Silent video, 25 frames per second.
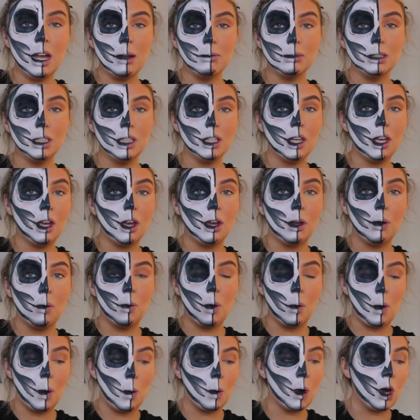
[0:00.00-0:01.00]
up to
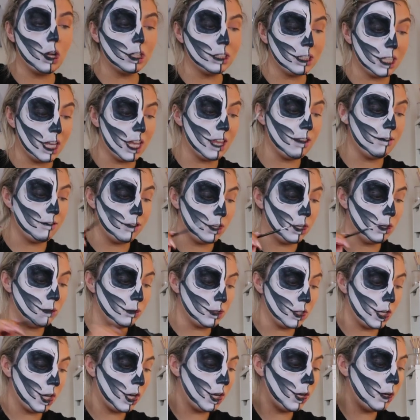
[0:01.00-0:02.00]
you what teeth you
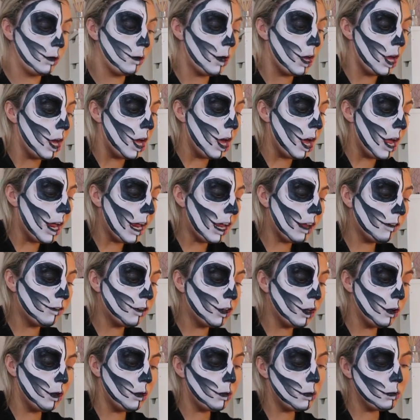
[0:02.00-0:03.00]
do. If
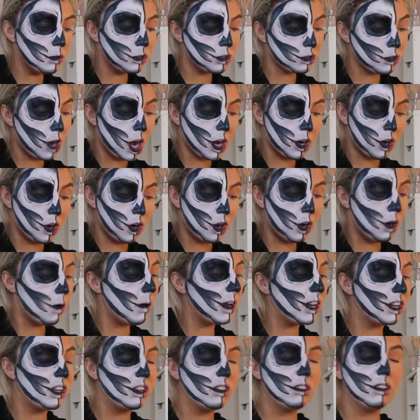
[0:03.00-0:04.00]
you struggle
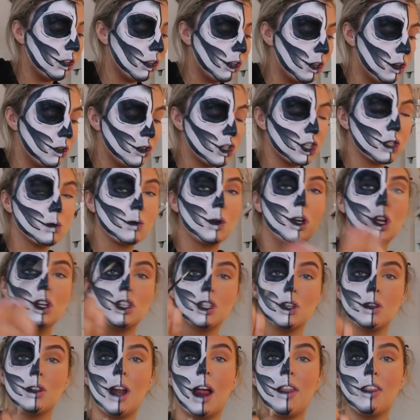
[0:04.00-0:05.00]
and you just want to
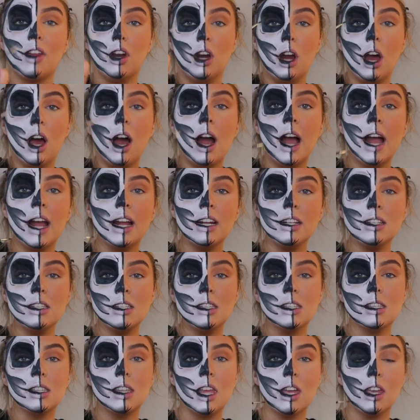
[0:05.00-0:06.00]
do like the
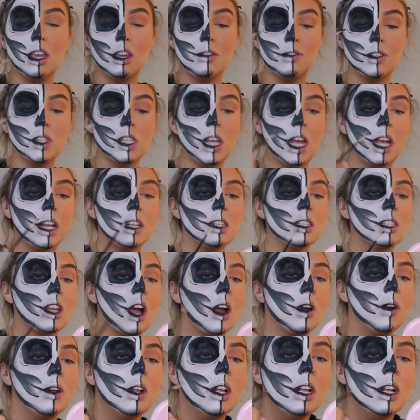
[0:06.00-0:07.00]
lines that you've seen, so